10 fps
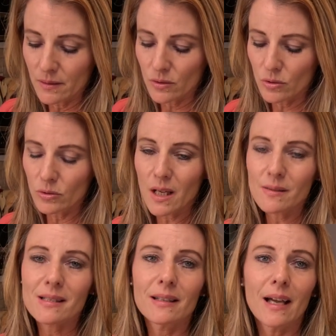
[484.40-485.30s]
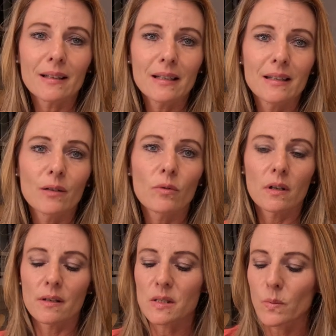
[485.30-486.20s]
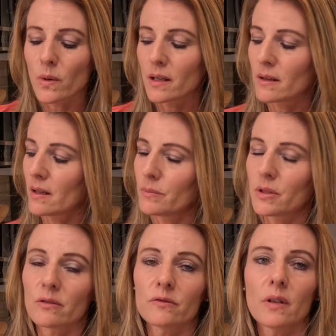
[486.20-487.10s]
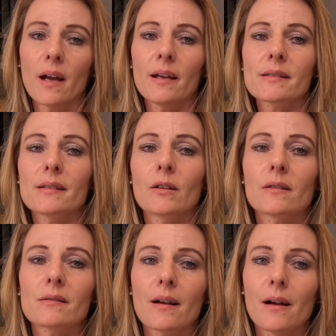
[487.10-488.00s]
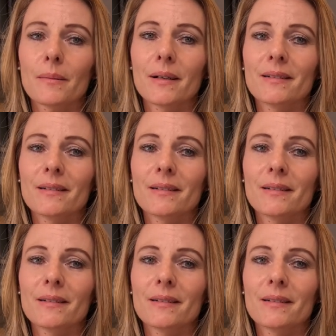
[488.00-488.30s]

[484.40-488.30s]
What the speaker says: cool down slightly, and then we're gonna spread that beautiful icing on top.